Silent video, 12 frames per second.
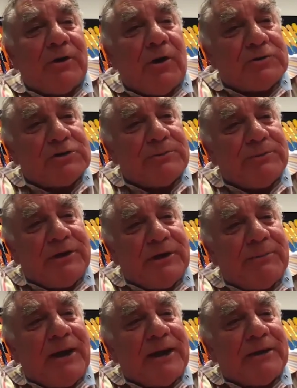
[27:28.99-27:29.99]
Culture
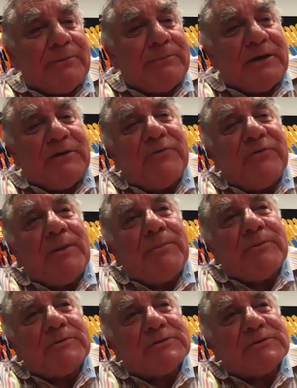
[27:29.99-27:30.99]
medium hadn't been developed
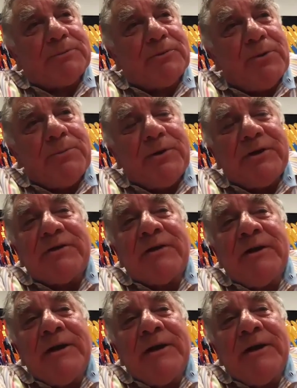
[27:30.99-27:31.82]
that was appropriate,